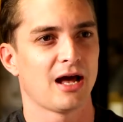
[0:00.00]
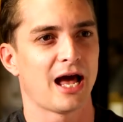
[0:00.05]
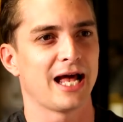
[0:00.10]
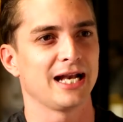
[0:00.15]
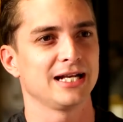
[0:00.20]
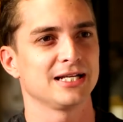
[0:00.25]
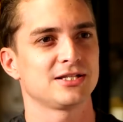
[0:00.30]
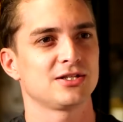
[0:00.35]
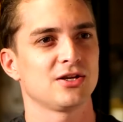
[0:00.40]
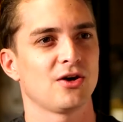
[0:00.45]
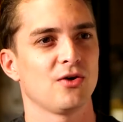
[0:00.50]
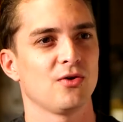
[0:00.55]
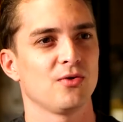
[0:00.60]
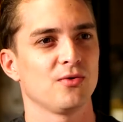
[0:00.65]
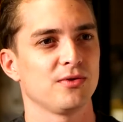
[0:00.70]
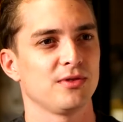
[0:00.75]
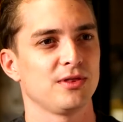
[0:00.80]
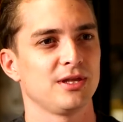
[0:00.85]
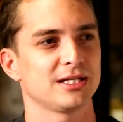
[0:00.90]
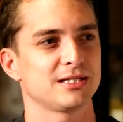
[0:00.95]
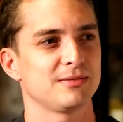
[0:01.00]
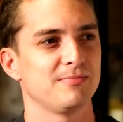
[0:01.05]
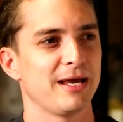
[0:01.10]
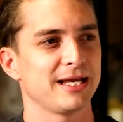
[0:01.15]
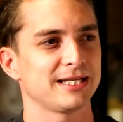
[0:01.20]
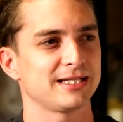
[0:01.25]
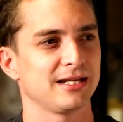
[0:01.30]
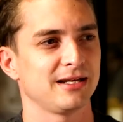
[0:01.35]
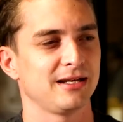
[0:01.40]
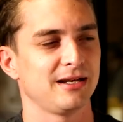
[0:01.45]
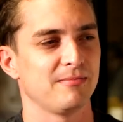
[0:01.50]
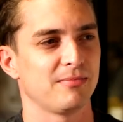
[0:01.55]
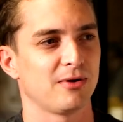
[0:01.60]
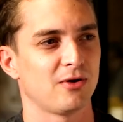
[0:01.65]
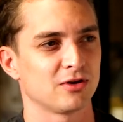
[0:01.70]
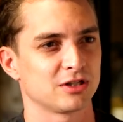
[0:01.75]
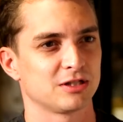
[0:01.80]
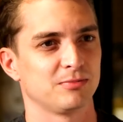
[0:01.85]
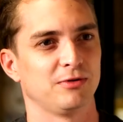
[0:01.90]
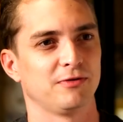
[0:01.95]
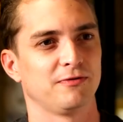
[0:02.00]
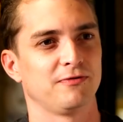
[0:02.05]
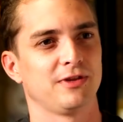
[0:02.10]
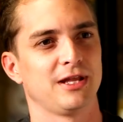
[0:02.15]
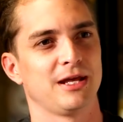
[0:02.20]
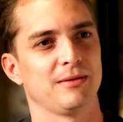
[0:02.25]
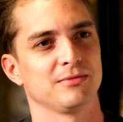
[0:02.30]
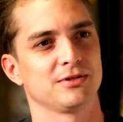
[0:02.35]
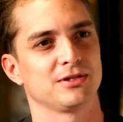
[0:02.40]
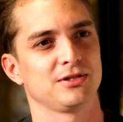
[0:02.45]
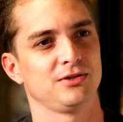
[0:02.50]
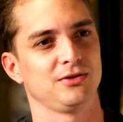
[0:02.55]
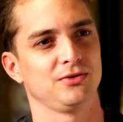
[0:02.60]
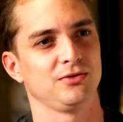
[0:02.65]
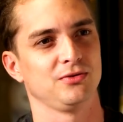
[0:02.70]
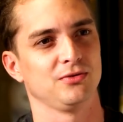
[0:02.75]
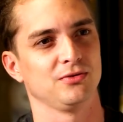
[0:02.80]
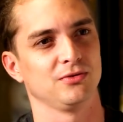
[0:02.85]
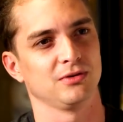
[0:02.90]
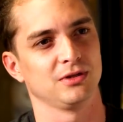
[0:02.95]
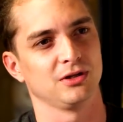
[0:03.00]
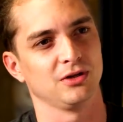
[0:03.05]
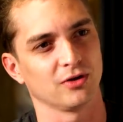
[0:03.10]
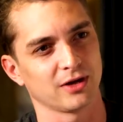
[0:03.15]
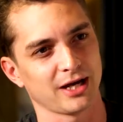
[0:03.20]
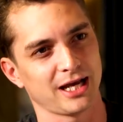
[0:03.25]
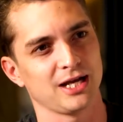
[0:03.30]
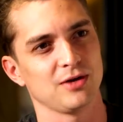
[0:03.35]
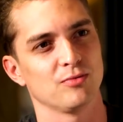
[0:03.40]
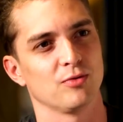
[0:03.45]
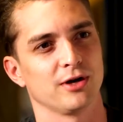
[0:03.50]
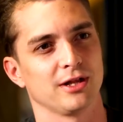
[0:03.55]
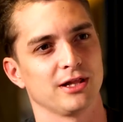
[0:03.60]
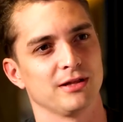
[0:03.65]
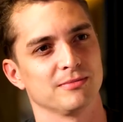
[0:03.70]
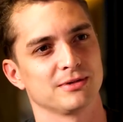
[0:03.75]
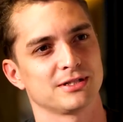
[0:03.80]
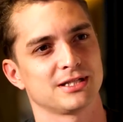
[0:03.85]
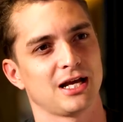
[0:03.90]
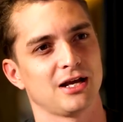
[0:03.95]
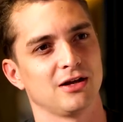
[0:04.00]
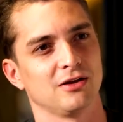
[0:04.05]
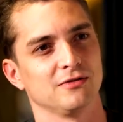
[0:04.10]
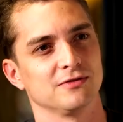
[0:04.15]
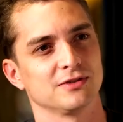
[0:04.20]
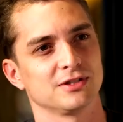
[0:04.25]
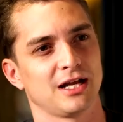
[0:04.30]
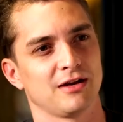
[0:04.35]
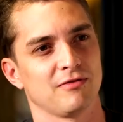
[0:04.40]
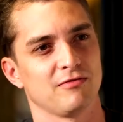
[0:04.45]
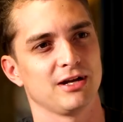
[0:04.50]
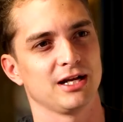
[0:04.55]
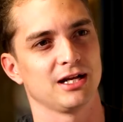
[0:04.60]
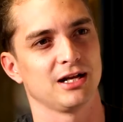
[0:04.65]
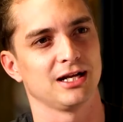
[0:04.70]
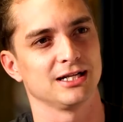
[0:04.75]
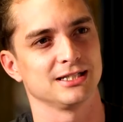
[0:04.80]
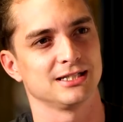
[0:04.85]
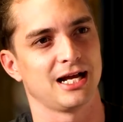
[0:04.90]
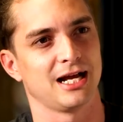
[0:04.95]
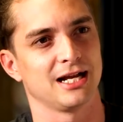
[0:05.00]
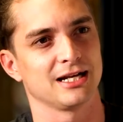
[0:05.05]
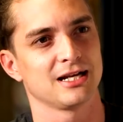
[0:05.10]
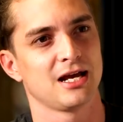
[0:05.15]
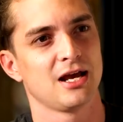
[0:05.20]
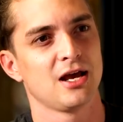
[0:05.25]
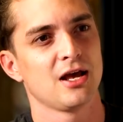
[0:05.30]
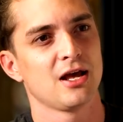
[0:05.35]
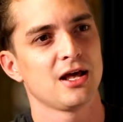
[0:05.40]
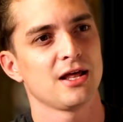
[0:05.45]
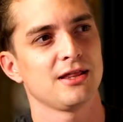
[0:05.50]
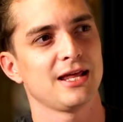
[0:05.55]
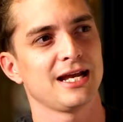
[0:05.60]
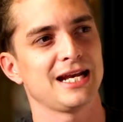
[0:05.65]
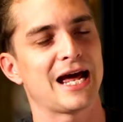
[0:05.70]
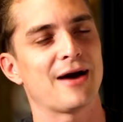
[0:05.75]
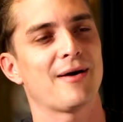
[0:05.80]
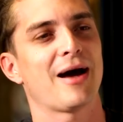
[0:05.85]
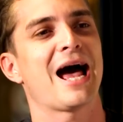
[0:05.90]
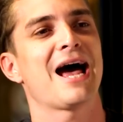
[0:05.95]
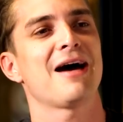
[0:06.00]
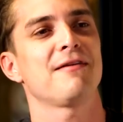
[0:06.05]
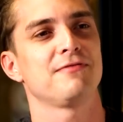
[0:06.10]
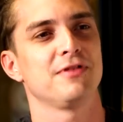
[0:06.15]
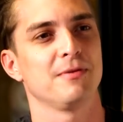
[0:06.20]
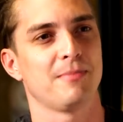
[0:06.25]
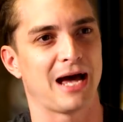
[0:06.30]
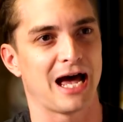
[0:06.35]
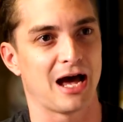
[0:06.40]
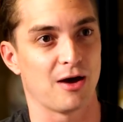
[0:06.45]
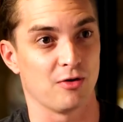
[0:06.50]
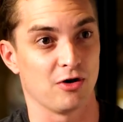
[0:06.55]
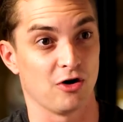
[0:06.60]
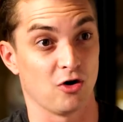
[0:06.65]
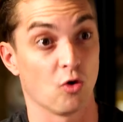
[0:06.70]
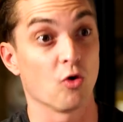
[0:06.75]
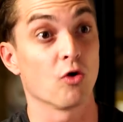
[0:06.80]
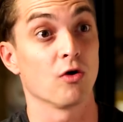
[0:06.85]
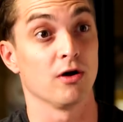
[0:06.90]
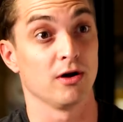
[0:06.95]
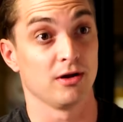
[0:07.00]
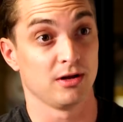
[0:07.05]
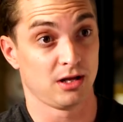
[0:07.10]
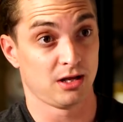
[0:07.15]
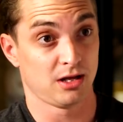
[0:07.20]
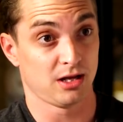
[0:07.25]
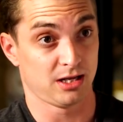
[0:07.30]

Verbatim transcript: And so this makes it impossible for them to look inward at themselves and realize that they now have the power or